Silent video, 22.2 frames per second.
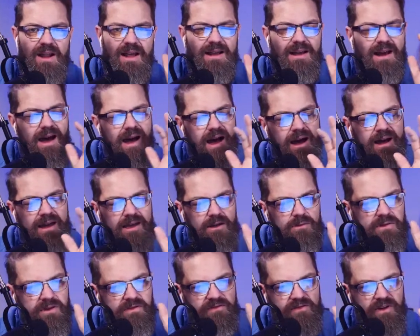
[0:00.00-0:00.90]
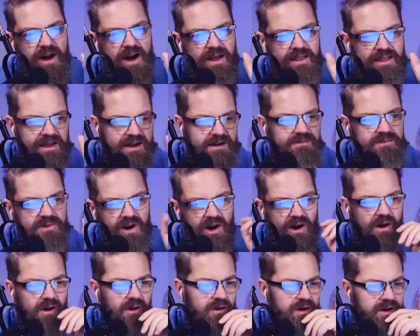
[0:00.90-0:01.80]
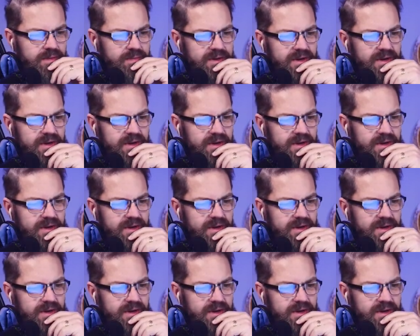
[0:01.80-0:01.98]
And they're like, he'll be fine. Let him go.